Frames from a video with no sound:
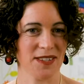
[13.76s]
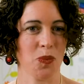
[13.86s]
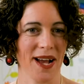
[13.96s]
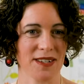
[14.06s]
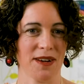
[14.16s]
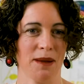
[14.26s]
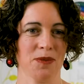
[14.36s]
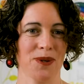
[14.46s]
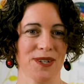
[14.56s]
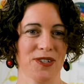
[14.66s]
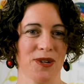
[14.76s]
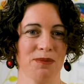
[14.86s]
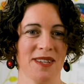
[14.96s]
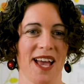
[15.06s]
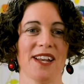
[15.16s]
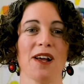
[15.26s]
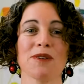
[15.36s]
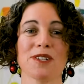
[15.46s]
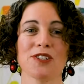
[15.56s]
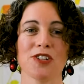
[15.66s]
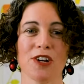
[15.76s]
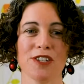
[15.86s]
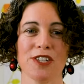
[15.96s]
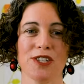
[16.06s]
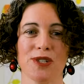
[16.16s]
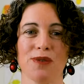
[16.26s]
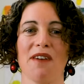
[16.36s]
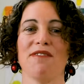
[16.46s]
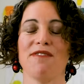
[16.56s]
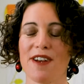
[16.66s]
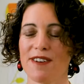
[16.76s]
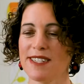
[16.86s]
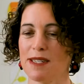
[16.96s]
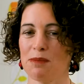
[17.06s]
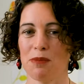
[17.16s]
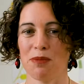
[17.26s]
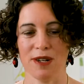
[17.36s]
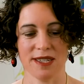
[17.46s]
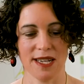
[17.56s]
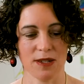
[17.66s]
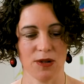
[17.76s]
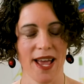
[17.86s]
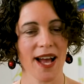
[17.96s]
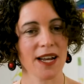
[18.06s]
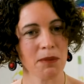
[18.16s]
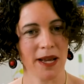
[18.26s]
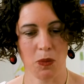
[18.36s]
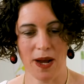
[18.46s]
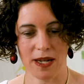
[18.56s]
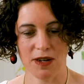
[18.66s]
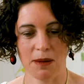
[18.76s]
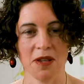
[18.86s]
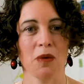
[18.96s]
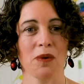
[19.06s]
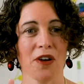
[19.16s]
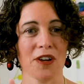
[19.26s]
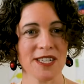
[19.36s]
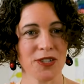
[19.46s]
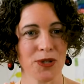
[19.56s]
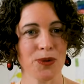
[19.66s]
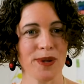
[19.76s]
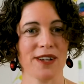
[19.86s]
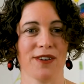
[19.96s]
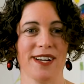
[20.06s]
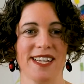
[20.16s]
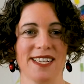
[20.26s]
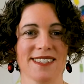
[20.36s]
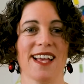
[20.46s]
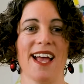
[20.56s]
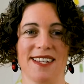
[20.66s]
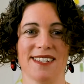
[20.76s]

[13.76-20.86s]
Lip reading: Wax Wraps Workshops, and I'm going to show to you a very simple process on how to make wax wraps with only 2 ingredients and an